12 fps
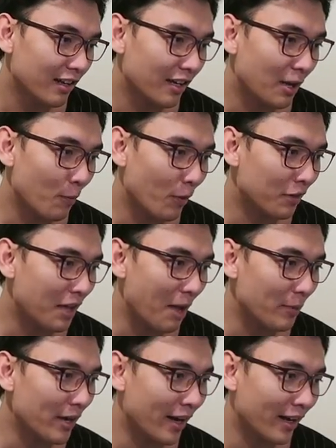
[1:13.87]
Okay, what's
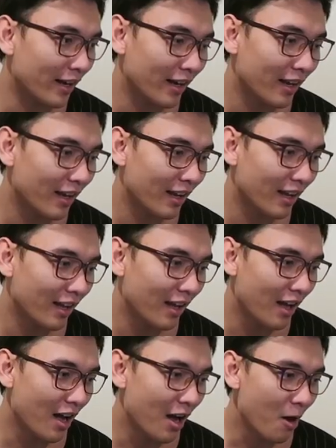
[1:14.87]
happening?
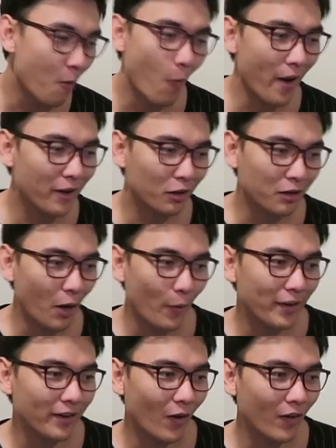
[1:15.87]
What is
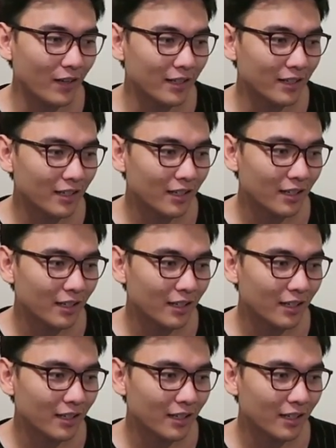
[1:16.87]
going on?